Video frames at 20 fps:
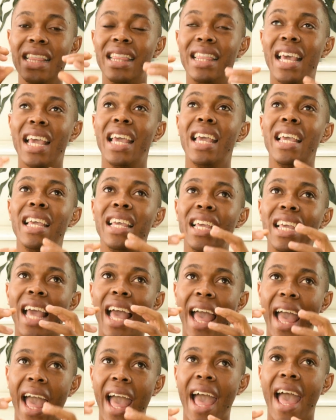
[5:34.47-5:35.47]
they
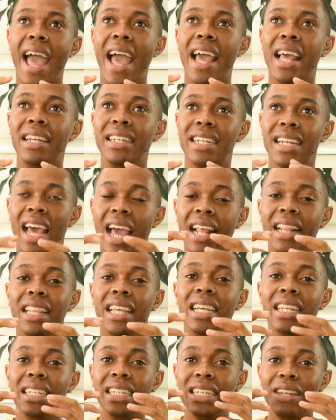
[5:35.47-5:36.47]
had and
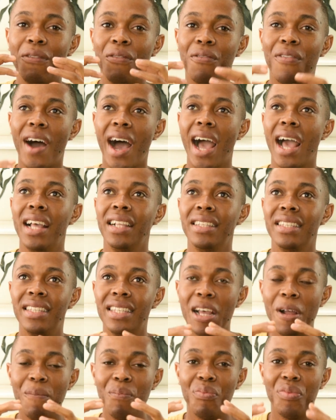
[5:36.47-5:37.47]
it
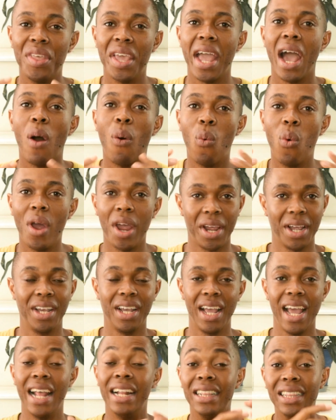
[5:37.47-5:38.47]
defines their work,
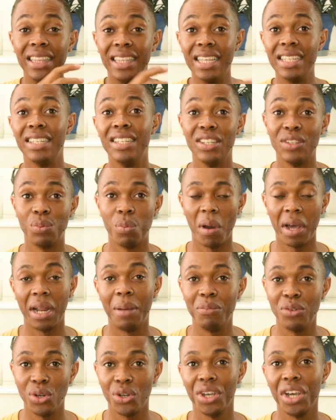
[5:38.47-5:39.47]
and this is what
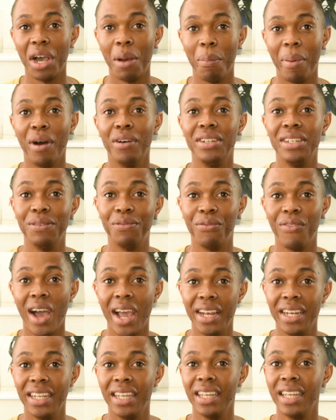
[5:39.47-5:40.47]
I'm talking about,
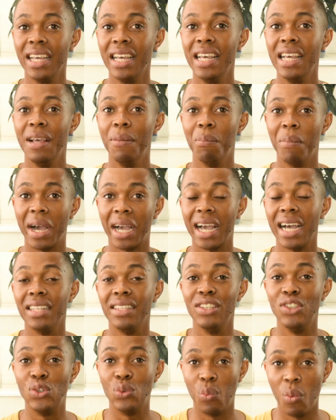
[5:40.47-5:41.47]
defining
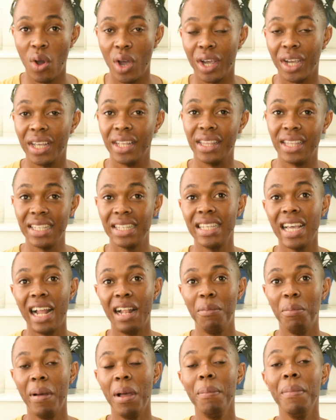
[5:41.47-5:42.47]
Makhadzi's work. This
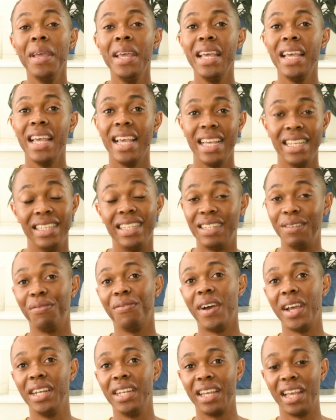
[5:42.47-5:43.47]
album is
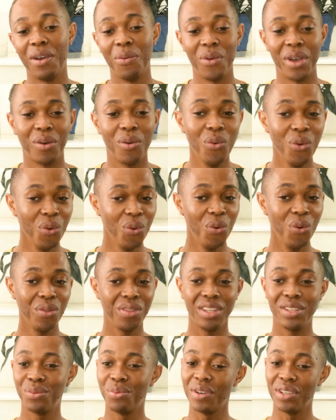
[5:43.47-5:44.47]
defining her work. Oh,
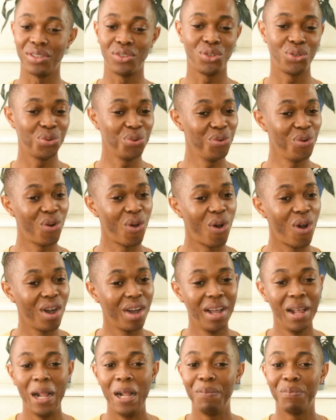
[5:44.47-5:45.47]
this was too
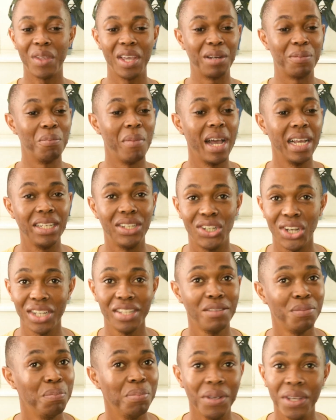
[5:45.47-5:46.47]
long. It might
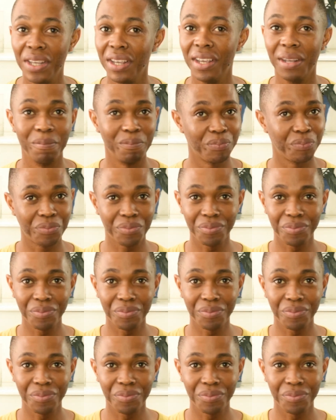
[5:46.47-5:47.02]
just be